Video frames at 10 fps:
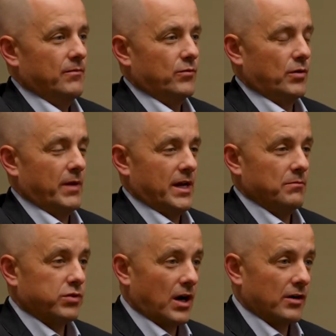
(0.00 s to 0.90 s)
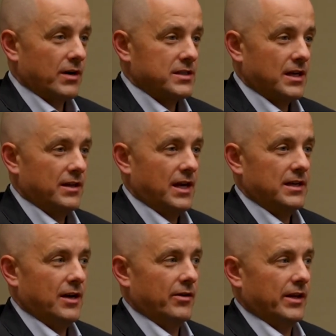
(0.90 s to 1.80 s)
We're making progress on that
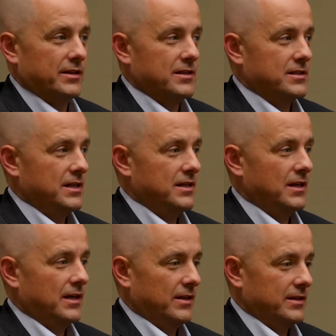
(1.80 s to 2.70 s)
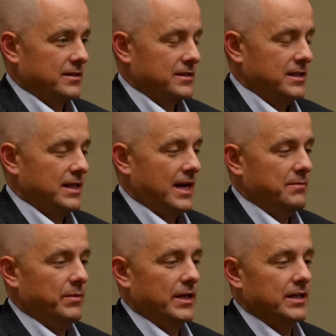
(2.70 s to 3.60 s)
now. I like to see
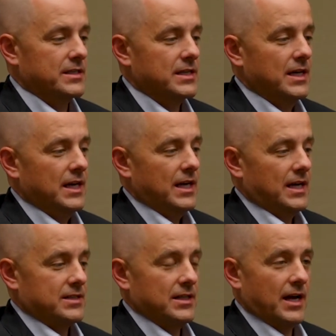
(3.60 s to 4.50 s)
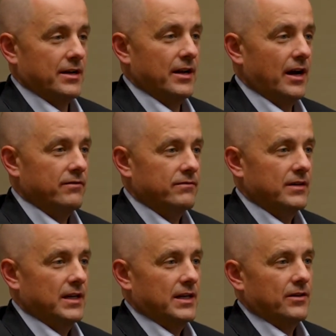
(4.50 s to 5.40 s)
that, but it's not enough.
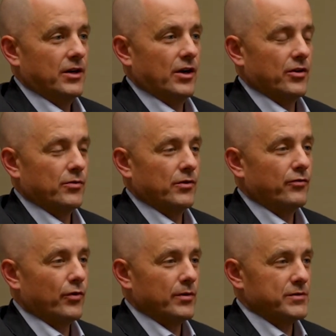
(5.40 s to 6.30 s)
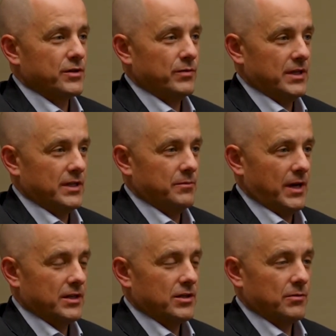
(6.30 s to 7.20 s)
There are other reforms that we need to
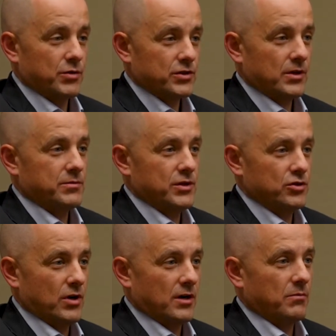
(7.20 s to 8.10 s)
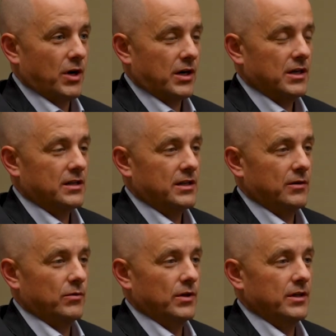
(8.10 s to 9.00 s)
make to the prescription drug market that
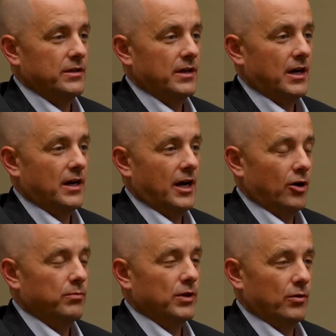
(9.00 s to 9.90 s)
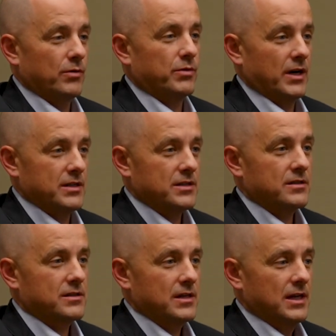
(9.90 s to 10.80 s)
would help lower prices.